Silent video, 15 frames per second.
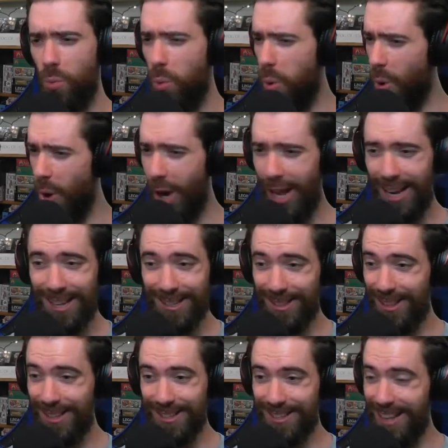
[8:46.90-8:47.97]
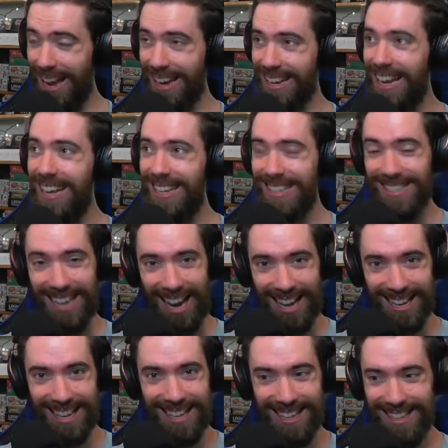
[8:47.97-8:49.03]
What is this deck,
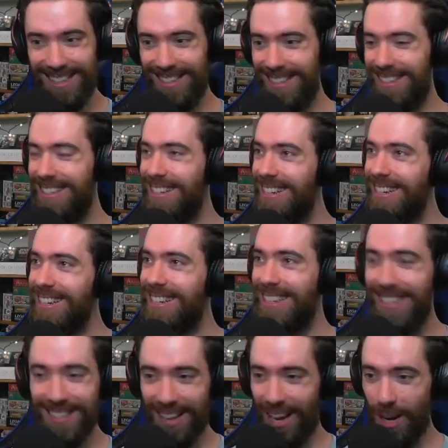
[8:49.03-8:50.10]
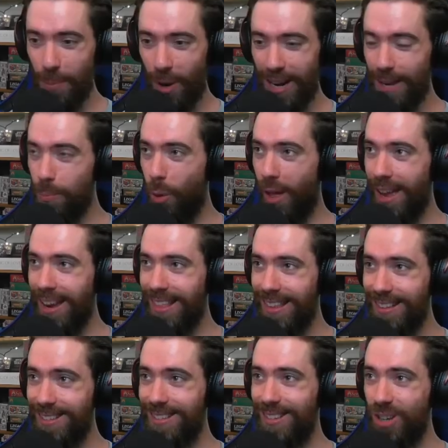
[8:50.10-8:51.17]
chat? Is anybody playing
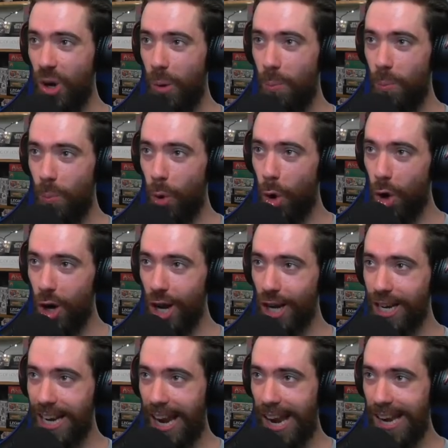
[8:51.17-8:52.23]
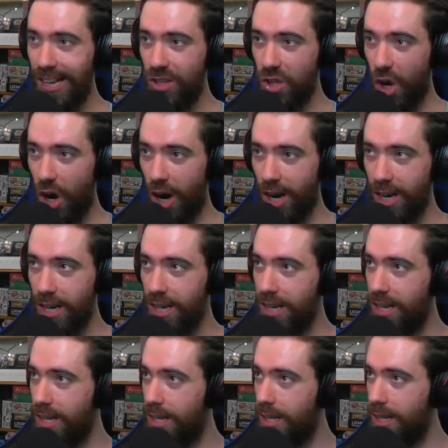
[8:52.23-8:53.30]
this? Gamora Kazar?
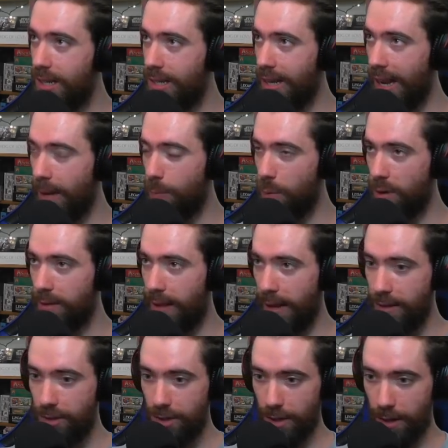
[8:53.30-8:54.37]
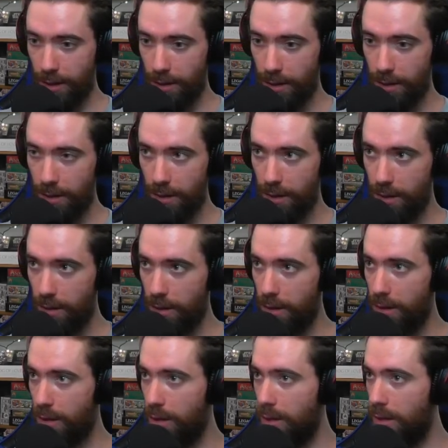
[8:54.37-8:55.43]
Hypertension.
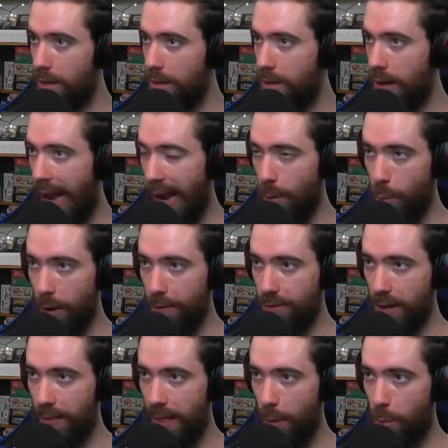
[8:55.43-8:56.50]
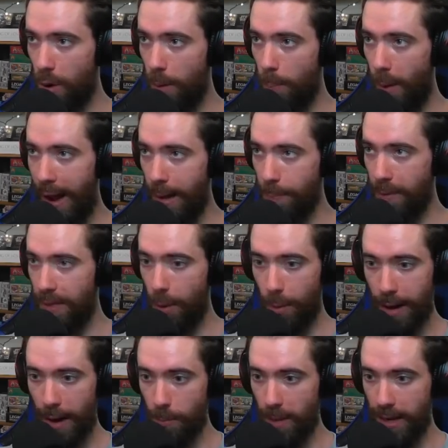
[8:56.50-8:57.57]
I would have said they were a bot, but they were
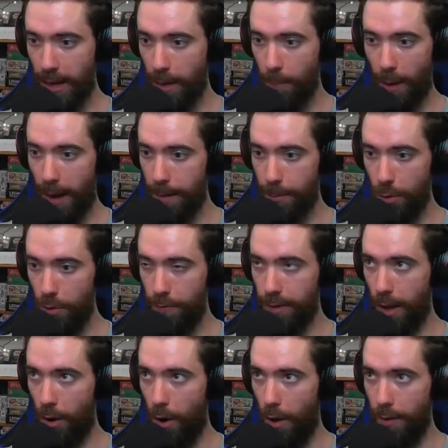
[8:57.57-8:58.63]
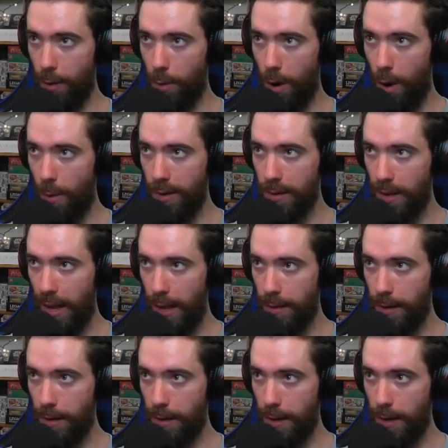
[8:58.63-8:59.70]
not making bot moves at all. They were always
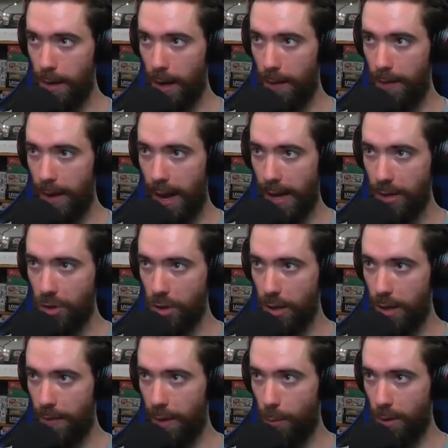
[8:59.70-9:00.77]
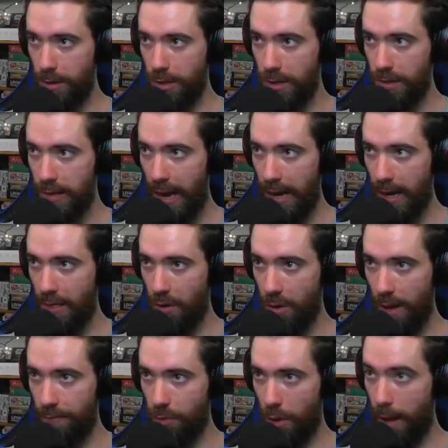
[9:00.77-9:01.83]
landing Kitty on the Angela, and they weren't just stacking the
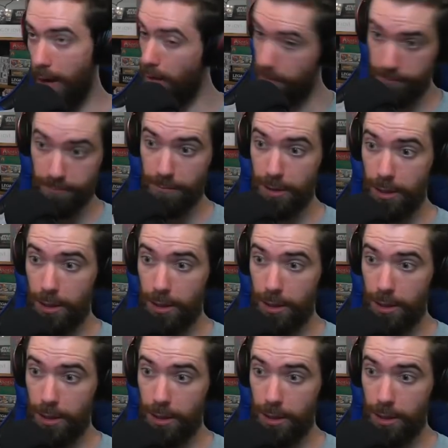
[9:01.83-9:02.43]
left lane.